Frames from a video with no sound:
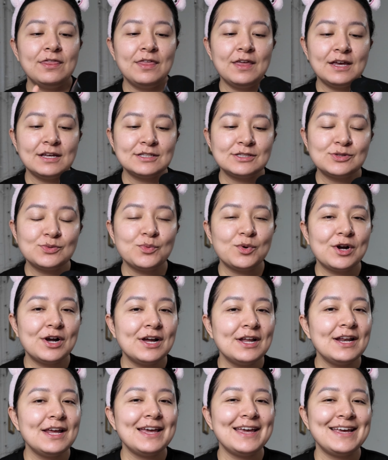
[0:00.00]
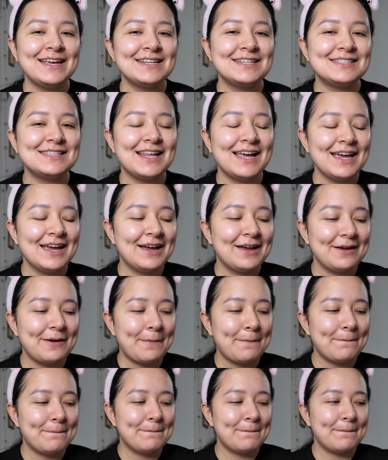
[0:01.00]
This one is like
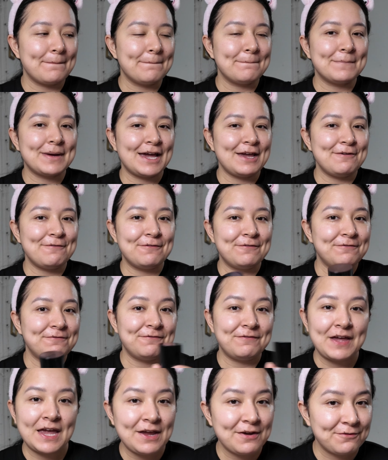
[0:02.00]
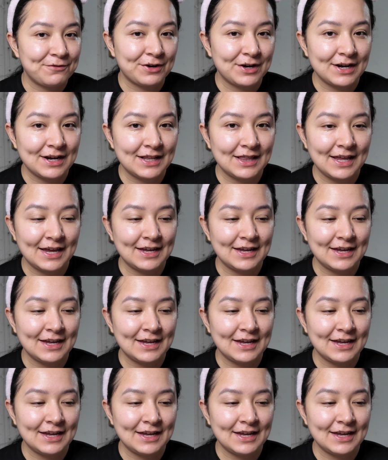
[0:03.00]
my favorite.